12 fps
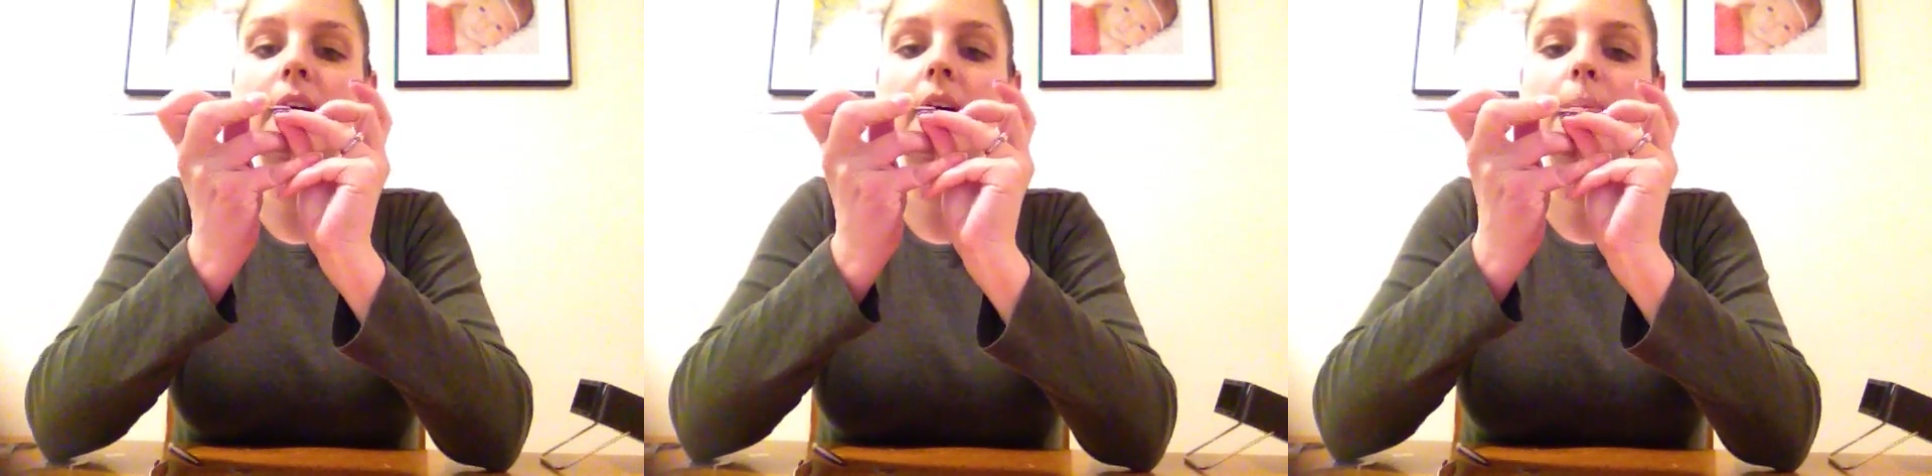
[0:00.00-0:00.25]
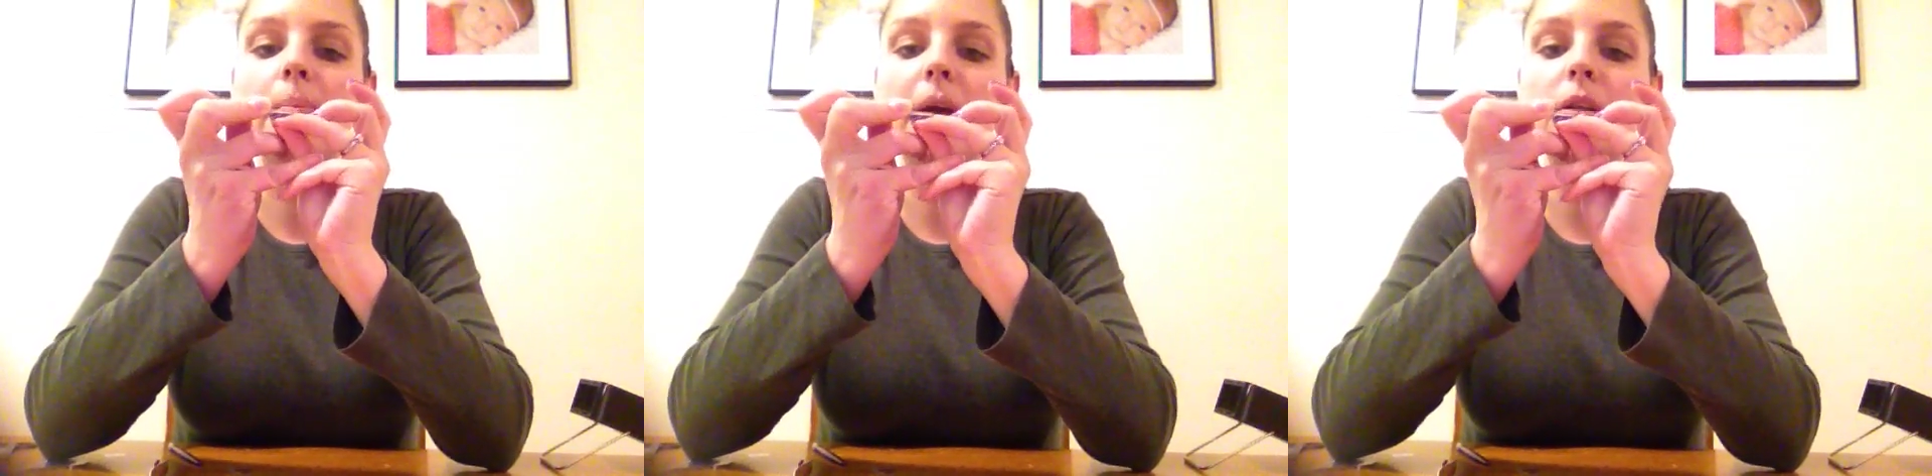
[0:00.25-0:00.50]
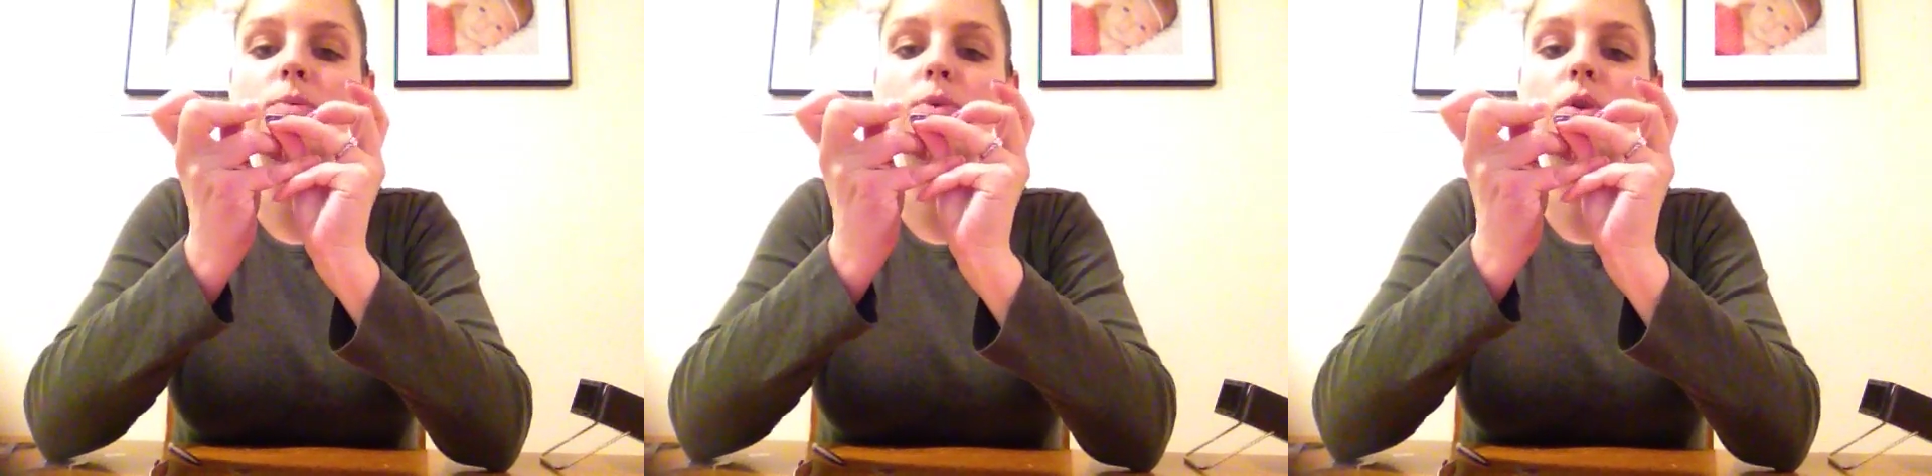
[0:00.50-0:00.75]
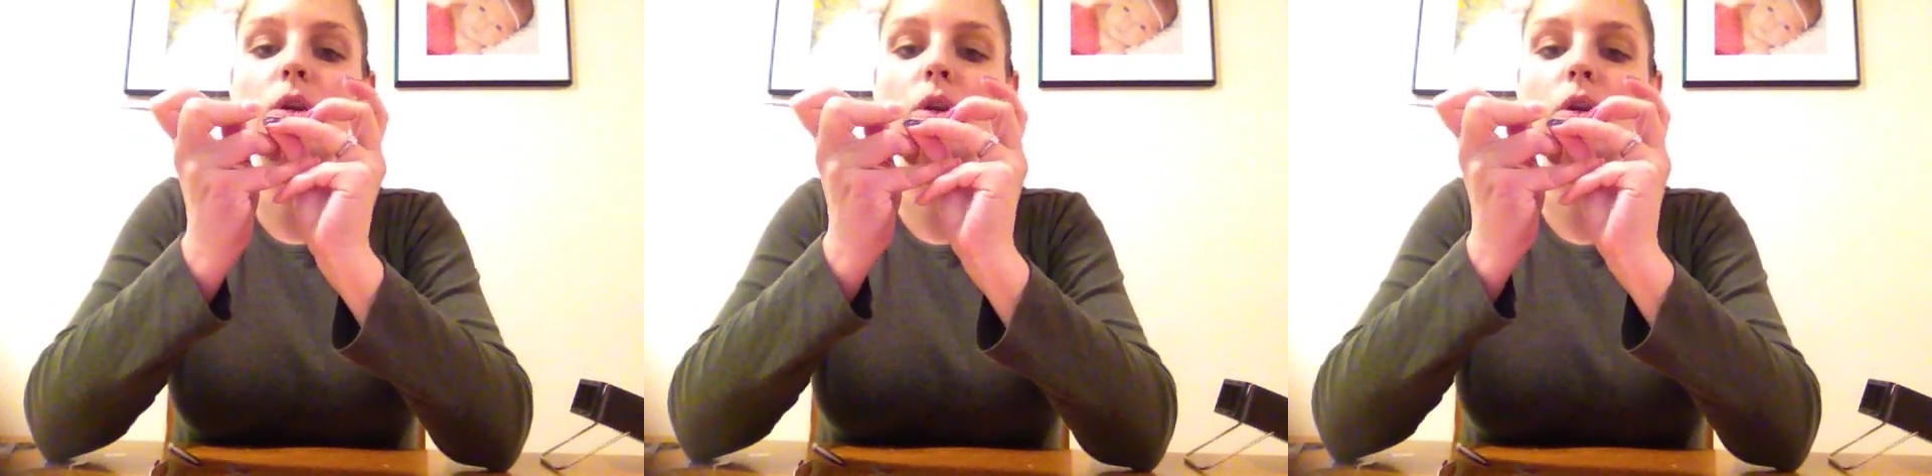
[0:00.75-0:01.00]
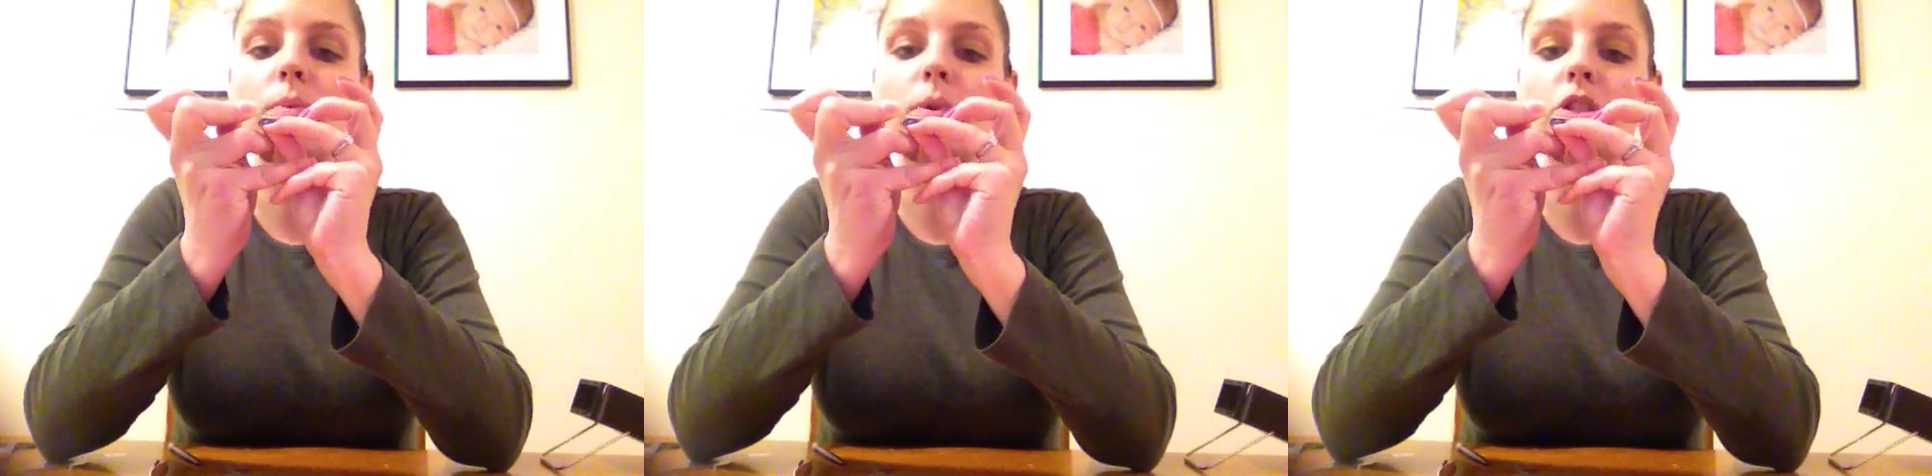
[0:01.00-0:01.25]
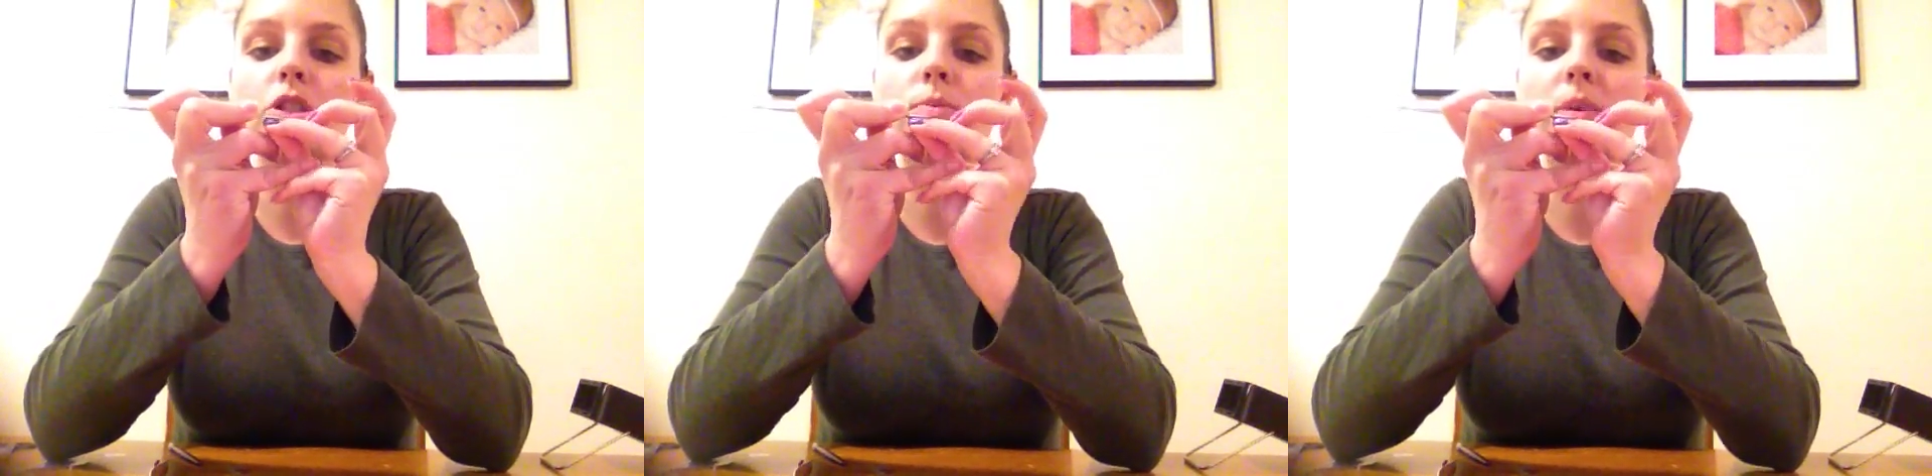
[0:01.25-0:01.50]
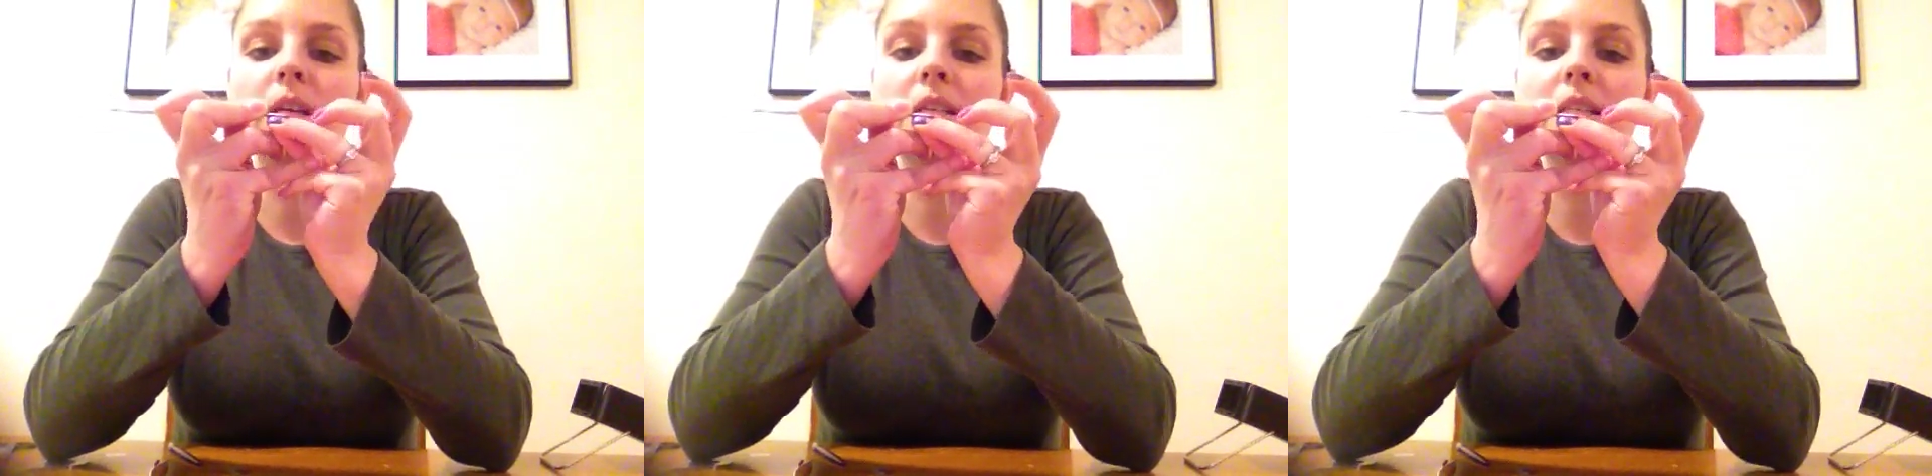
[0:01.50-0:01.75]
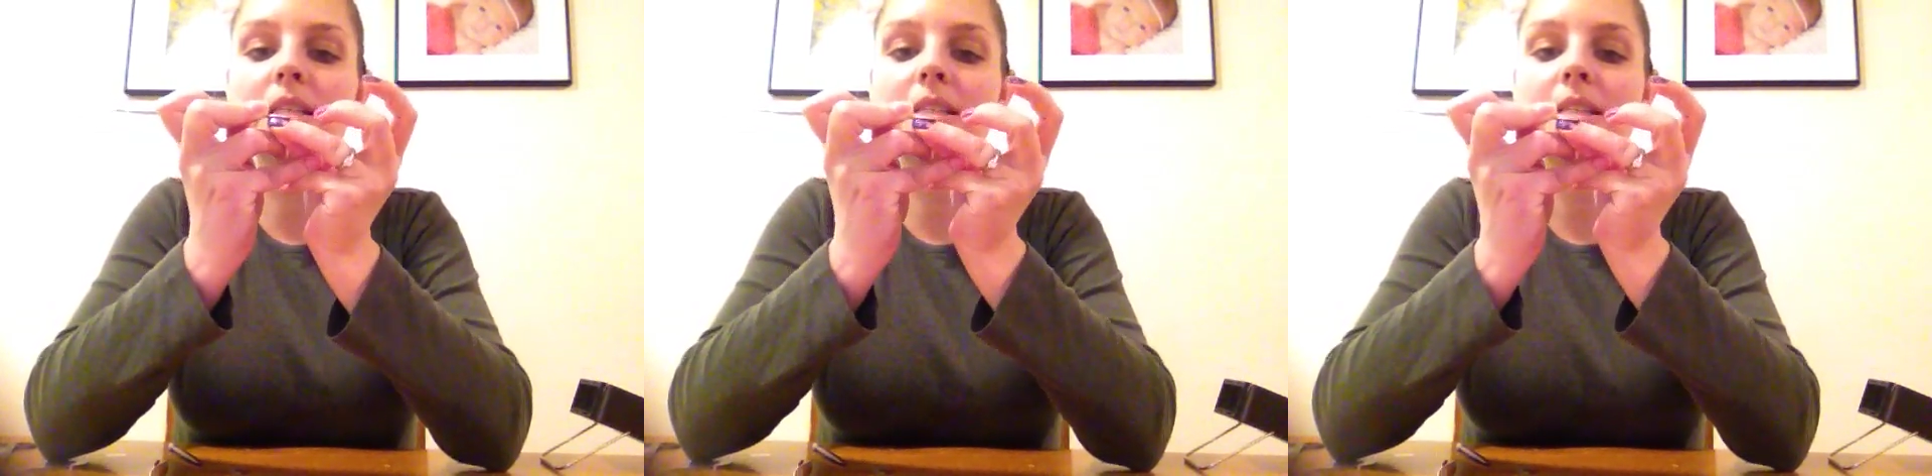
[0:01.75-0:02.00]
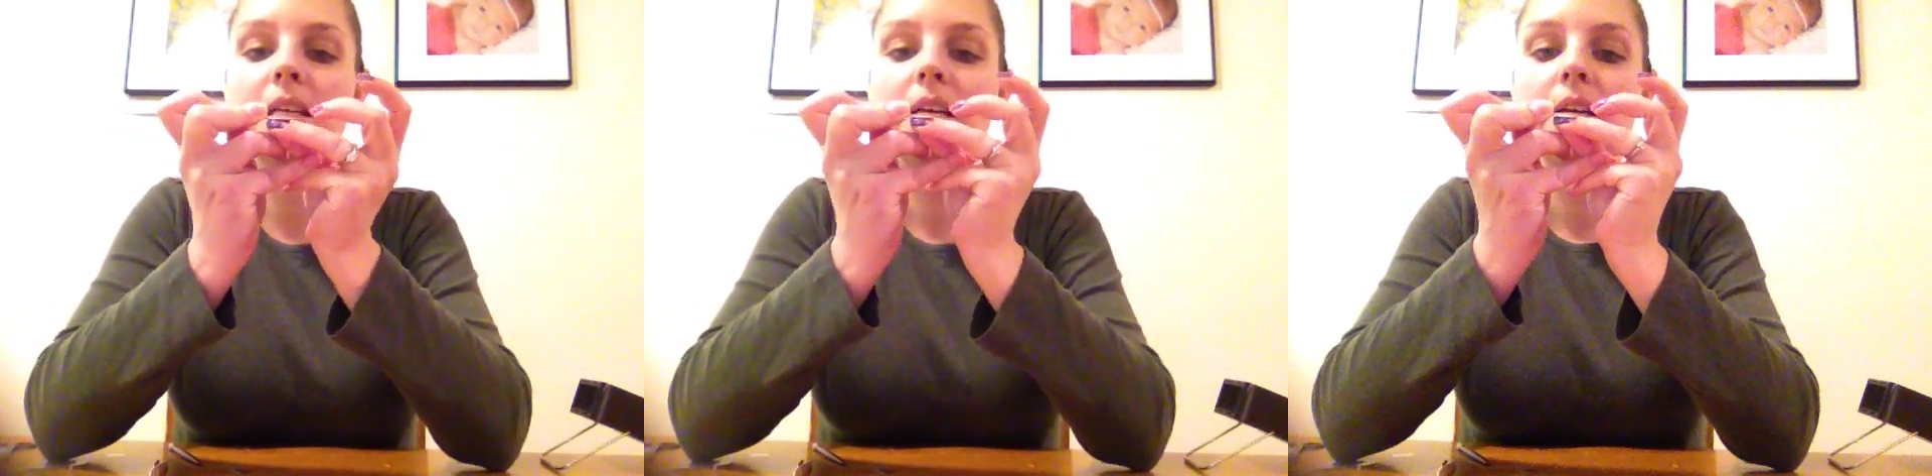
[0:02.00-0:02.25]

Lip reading: metal spoon cuticle pushers because it's